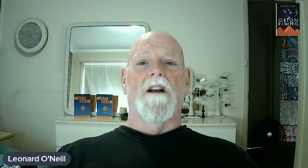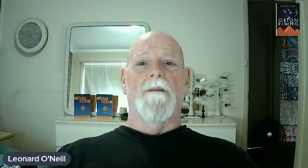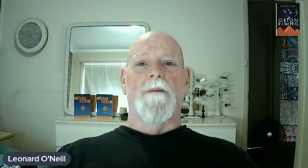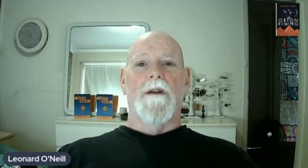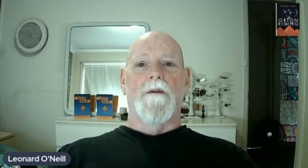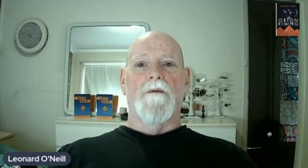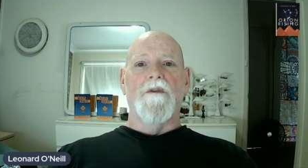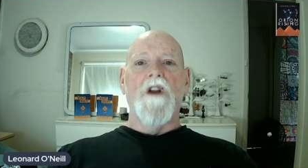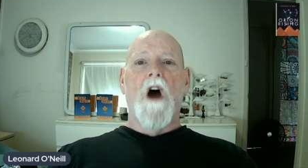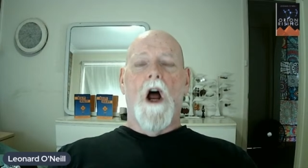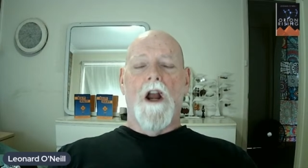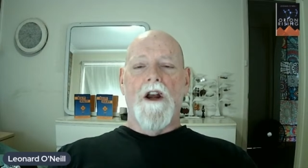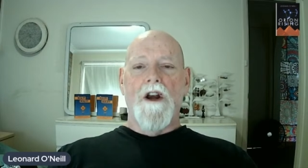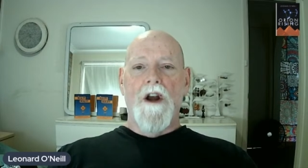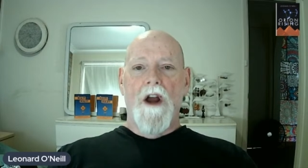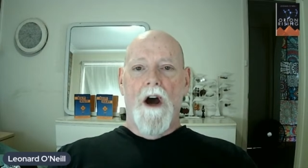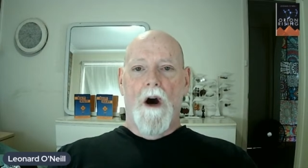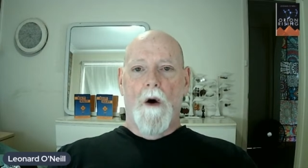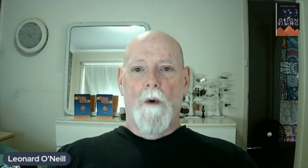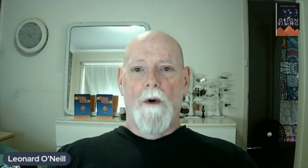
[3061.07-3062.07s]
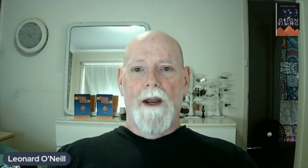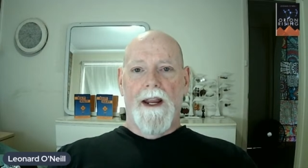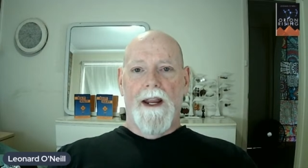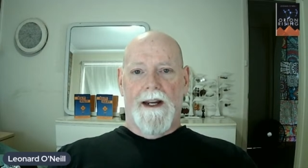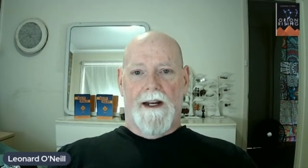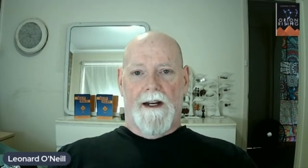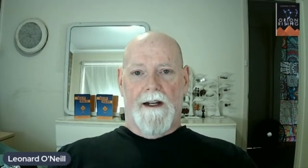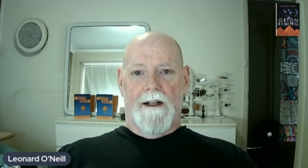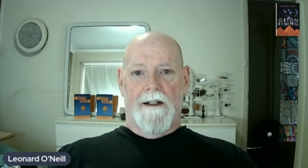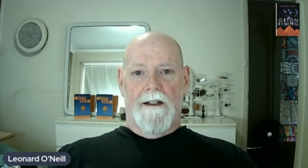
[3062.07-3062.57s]
not
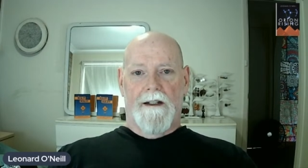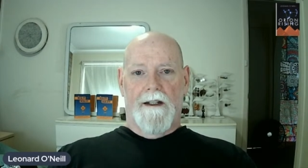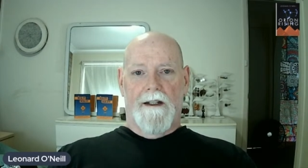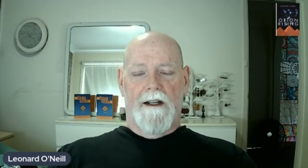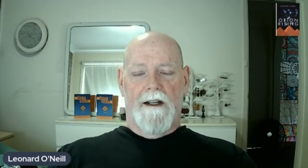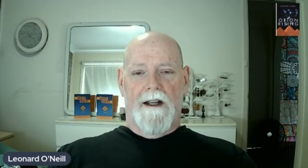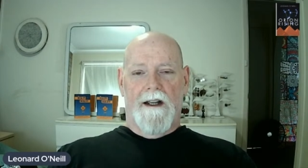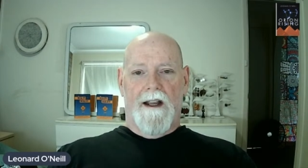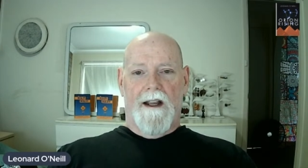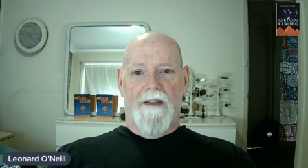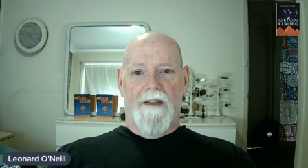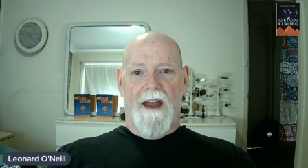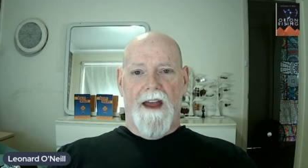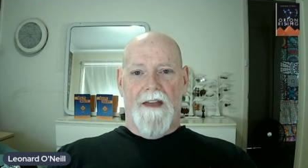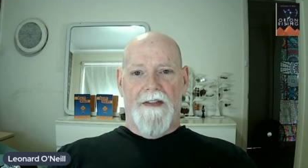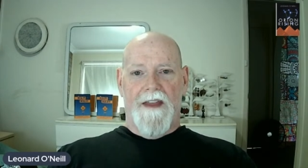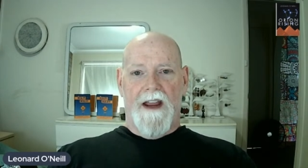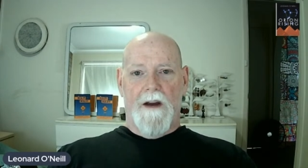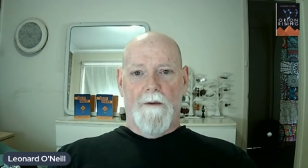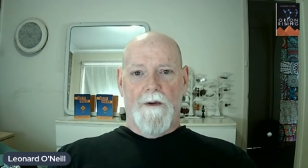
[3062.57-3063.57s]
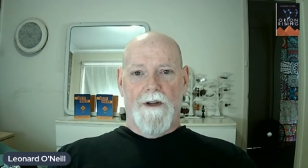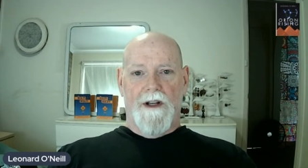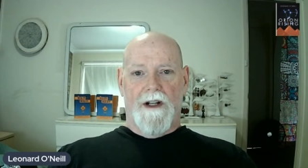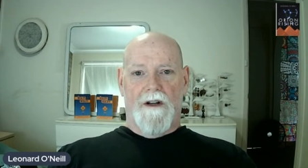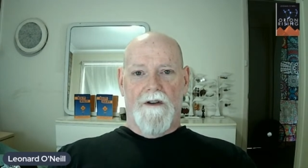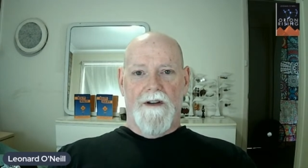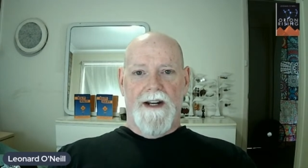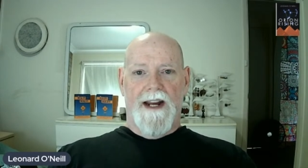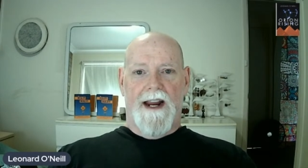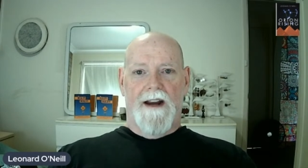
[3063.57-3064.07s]
knowing that they were the
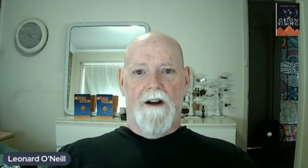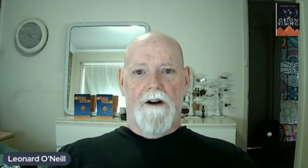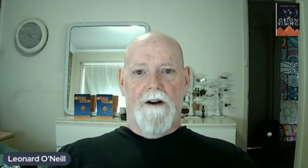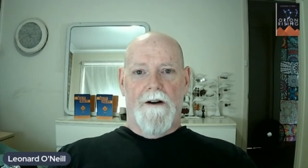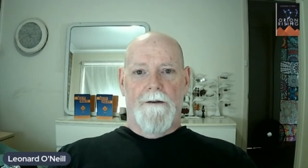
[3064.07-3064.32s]
creator.